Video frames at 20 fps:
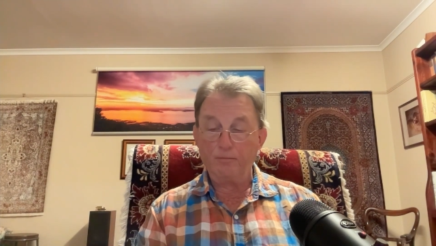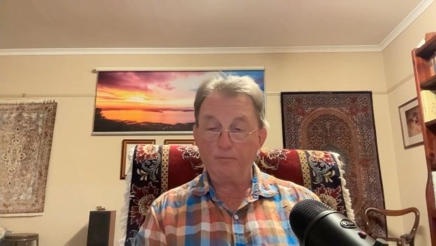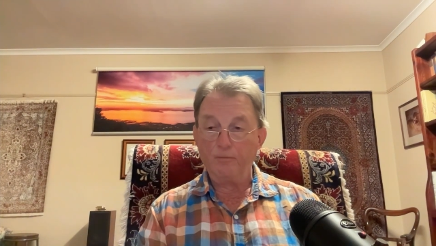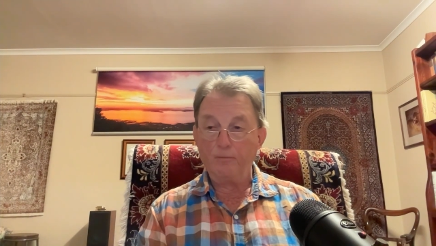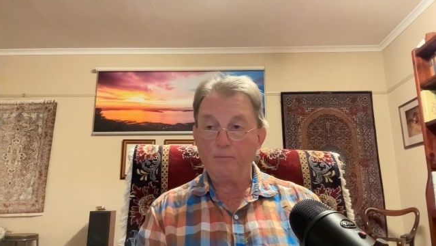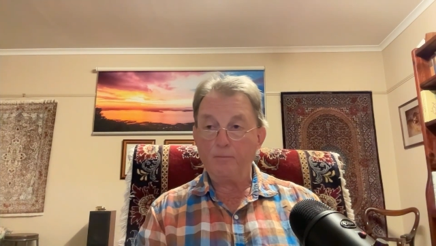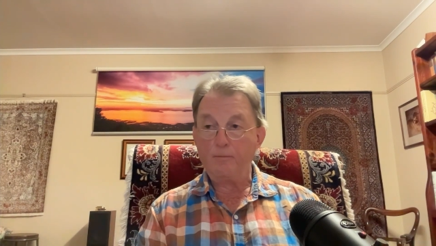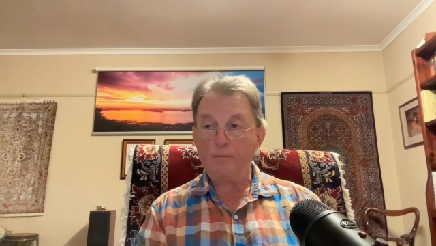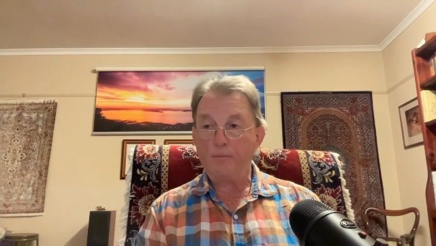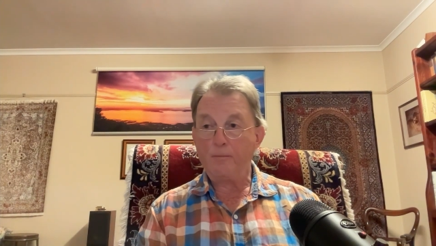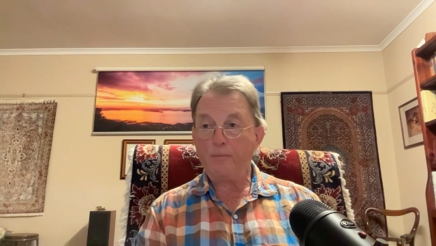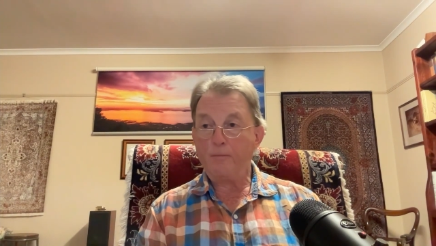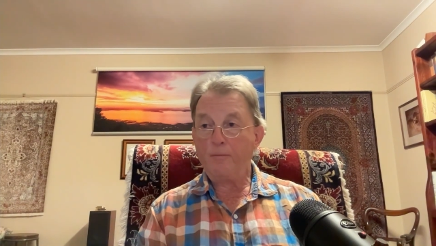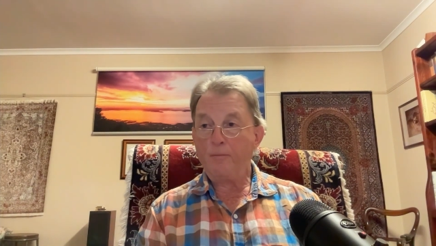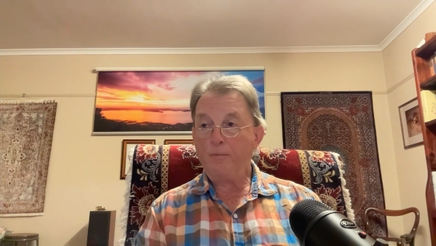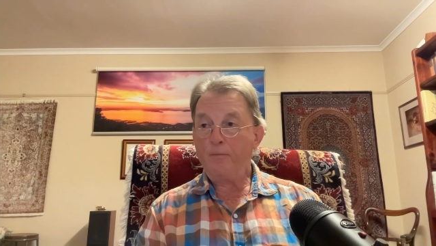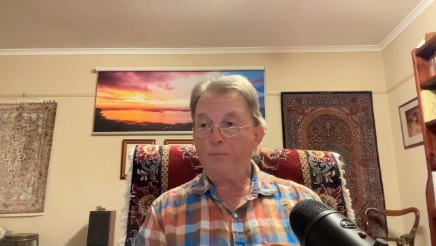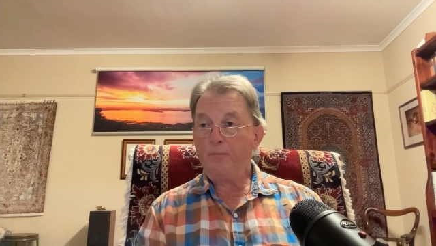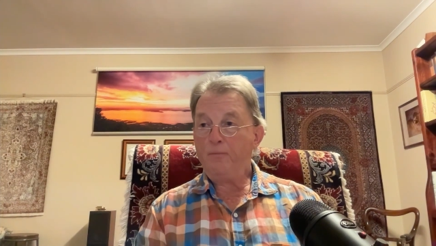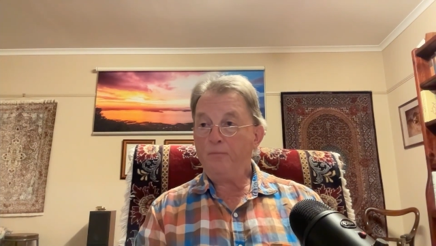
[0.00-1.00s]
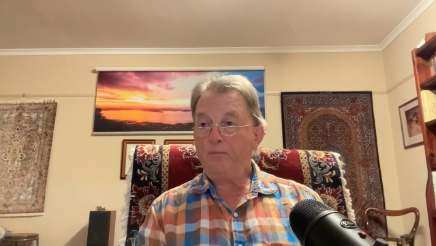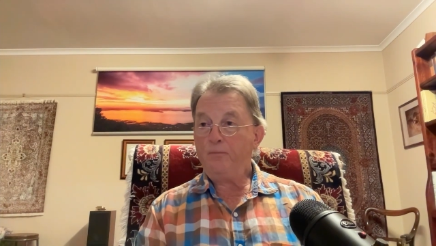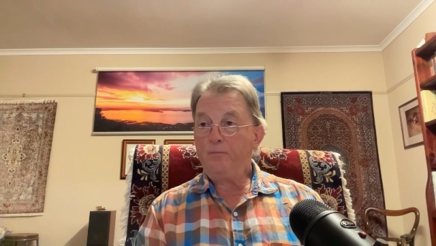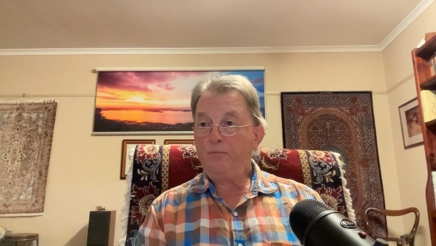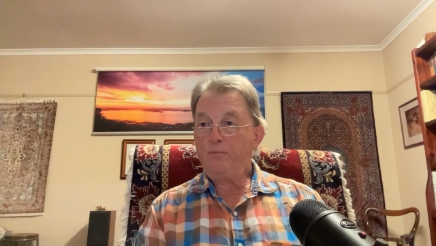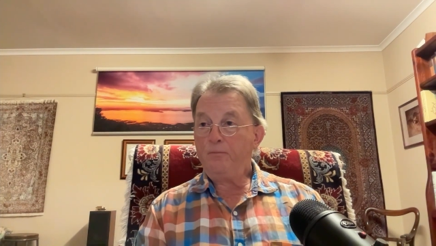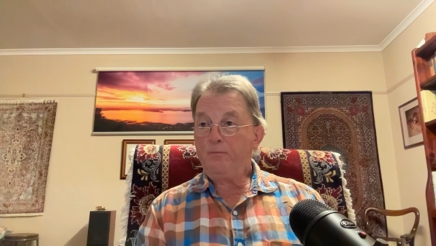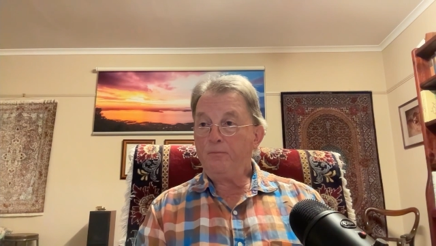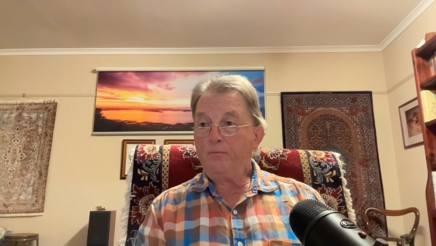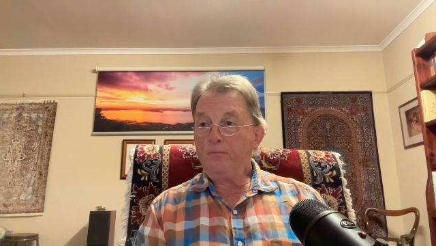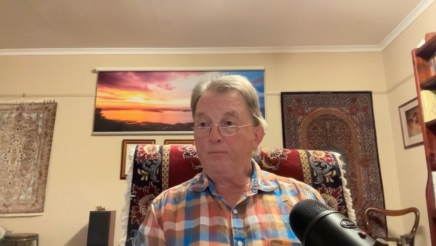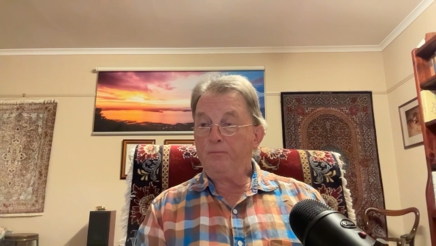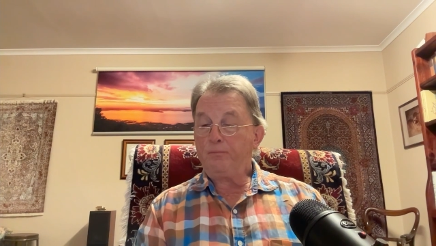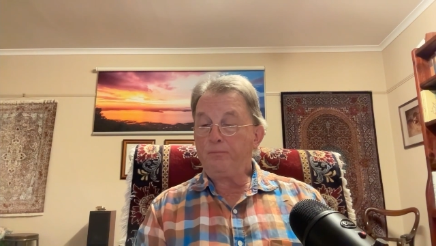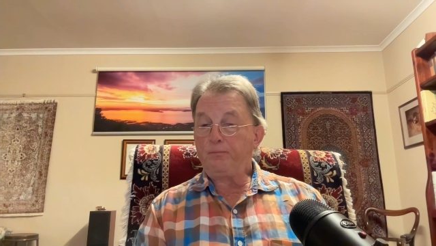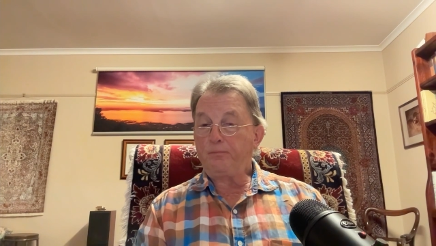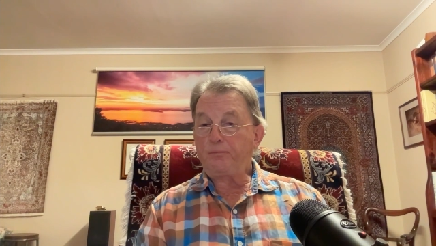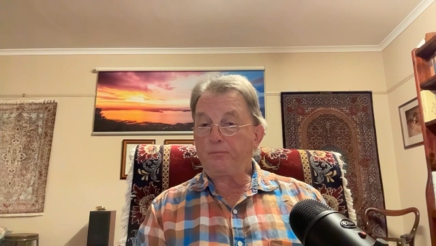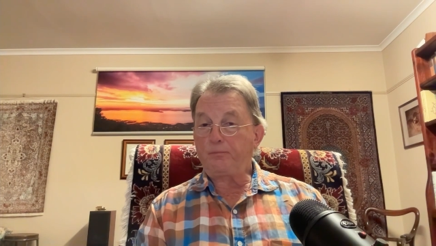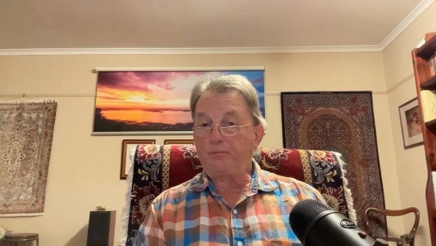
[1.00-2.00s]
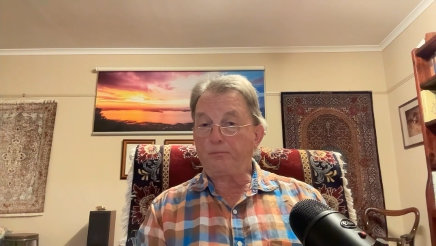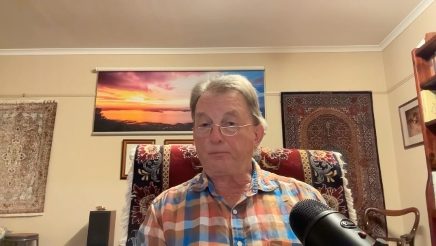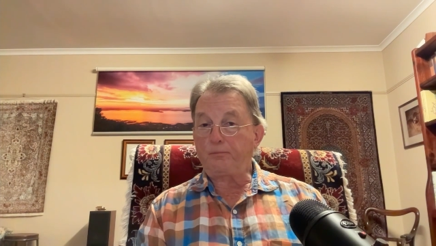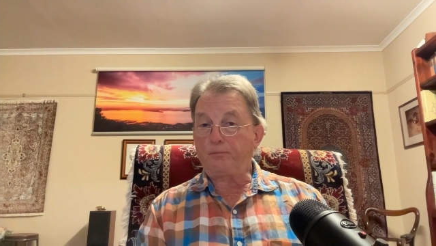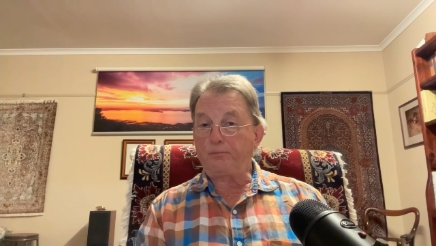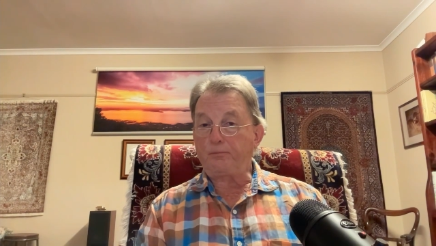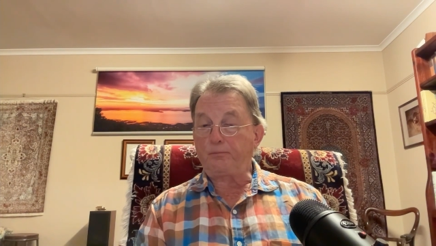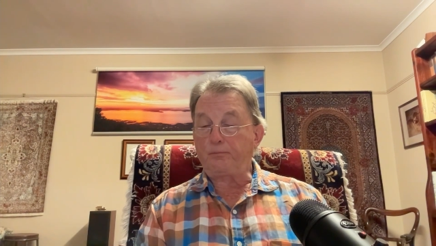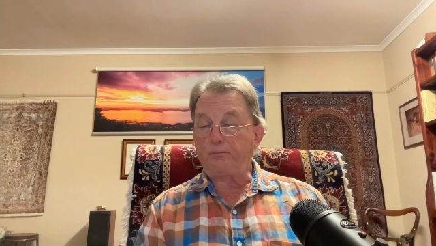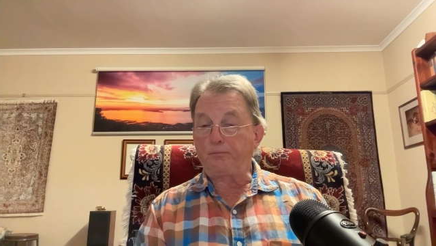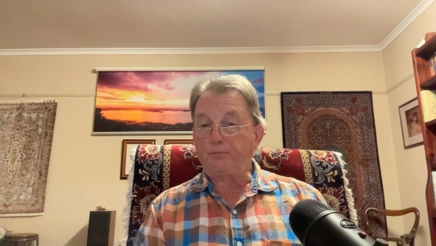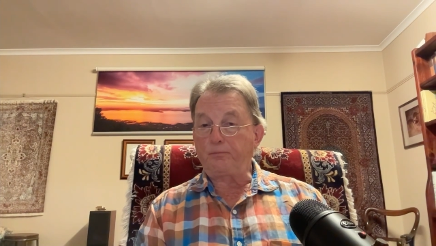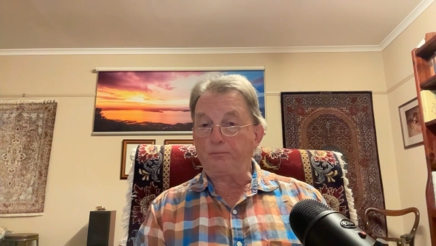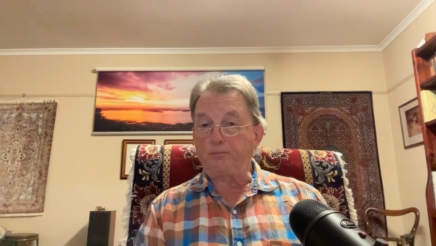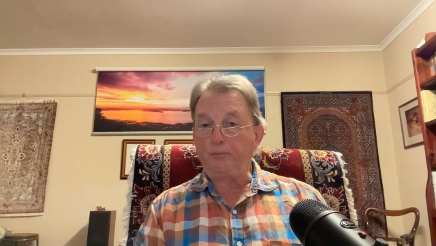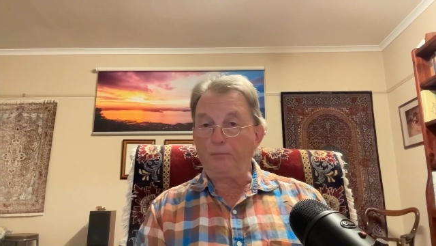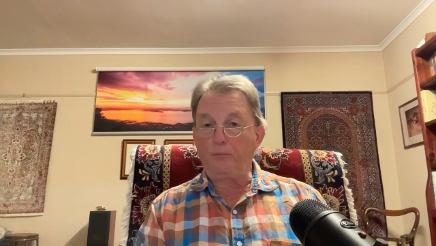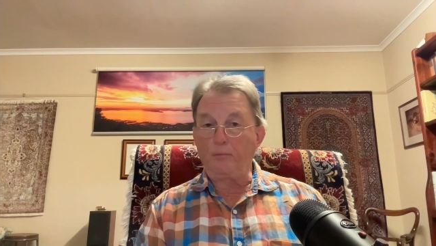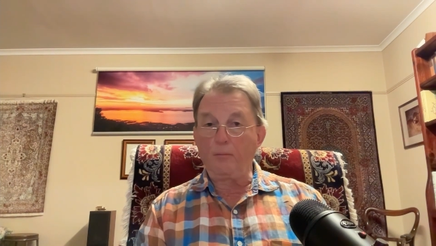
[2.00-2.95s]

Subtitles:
(silence)